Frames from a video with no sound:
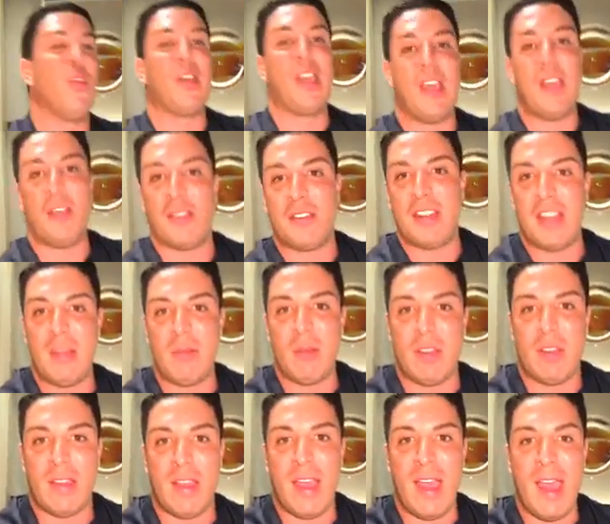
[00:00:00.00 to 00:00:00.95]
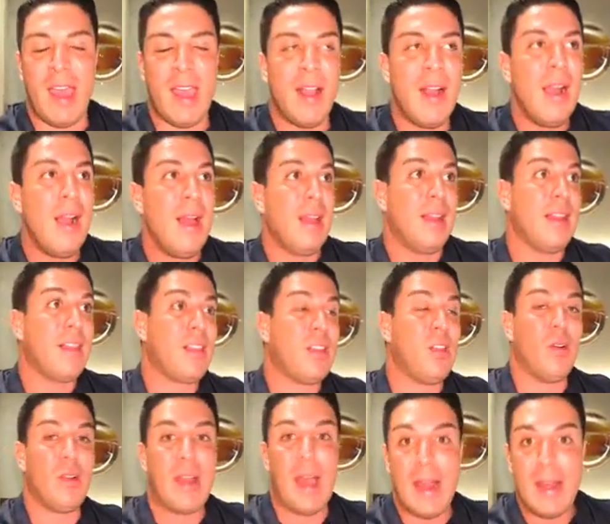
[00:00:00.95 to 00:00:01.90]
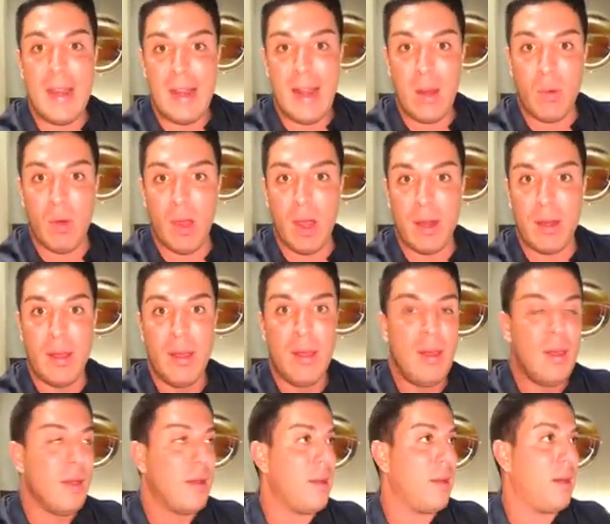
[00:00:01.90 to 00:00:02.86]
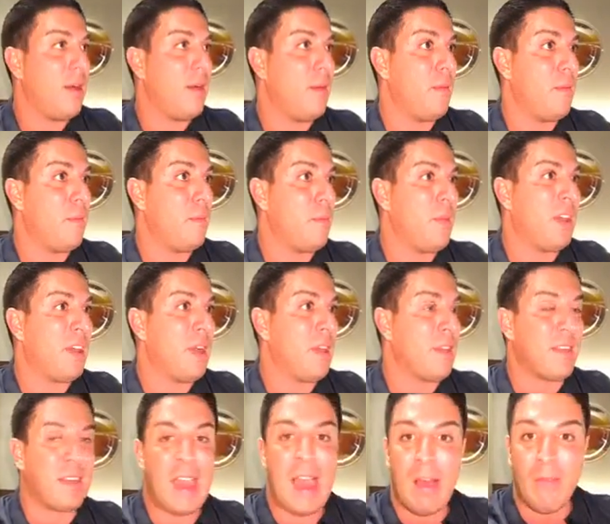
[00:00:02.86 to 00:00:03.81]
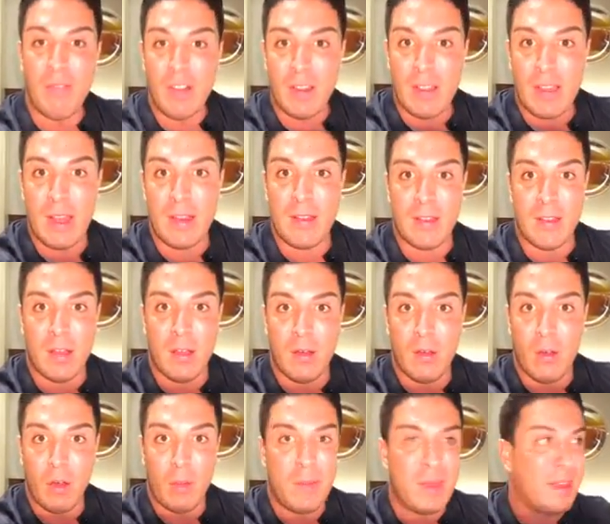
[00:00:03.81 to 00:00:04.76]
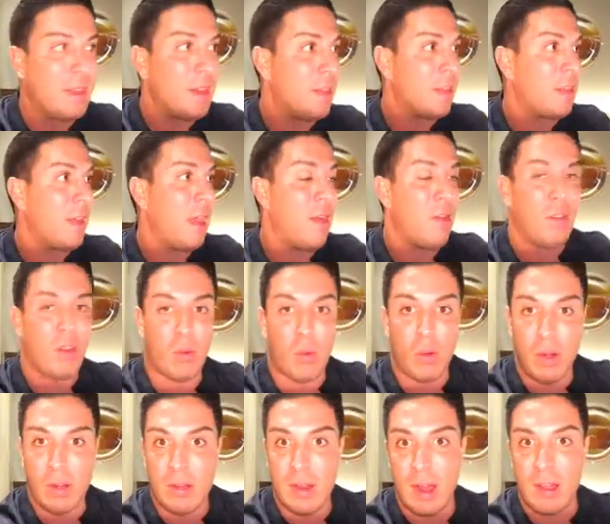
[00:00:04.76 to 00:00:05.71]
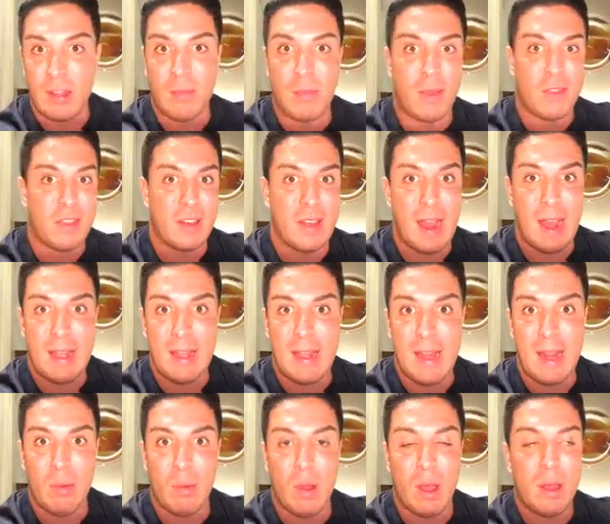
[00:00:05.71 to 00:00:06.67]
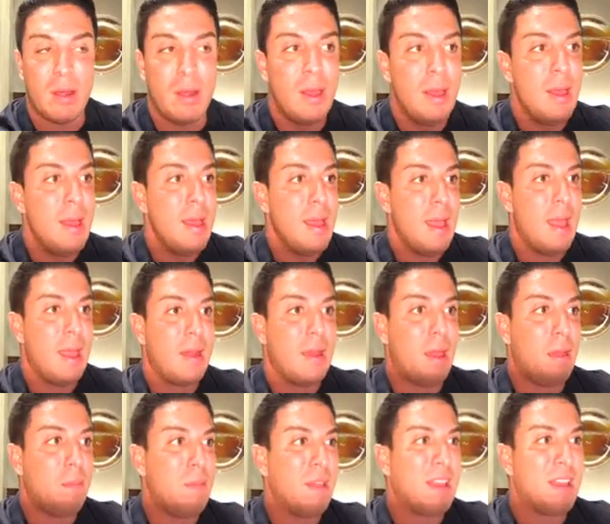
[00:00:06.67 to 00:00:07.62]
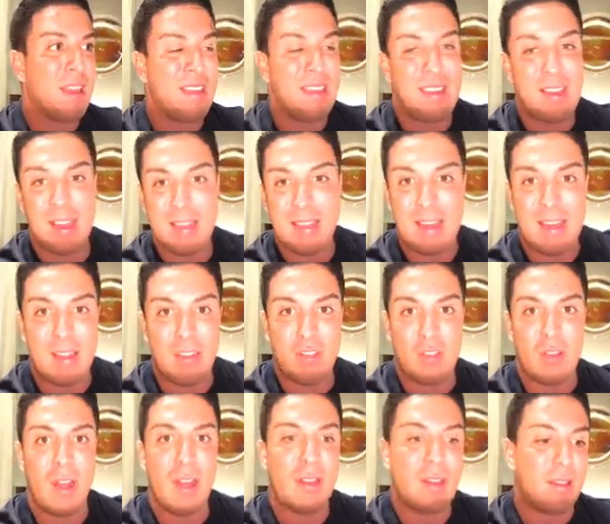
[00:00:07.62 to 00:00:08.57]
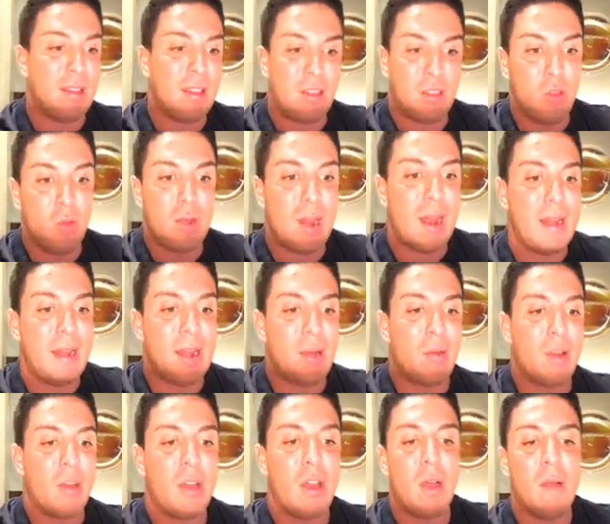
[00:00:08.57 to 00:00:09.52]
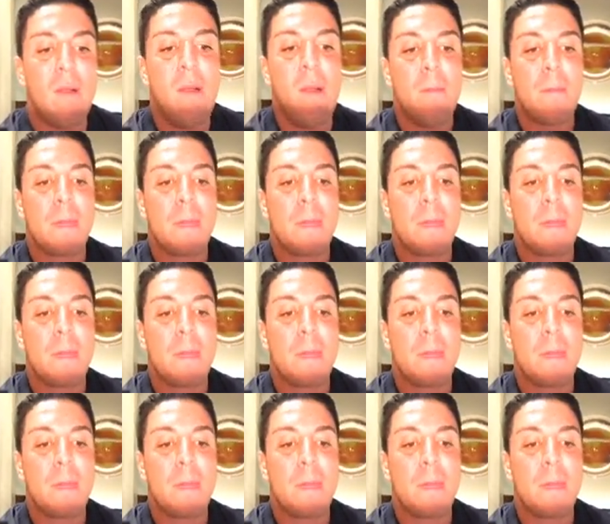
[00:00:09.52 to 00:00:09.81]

get your team and say, hey, let's do a 90-day run uh, because Calvin said so, or because Eric Worre talks about the 90-day run, and, and because he does it at his trainings, let's do a 90-day run. No,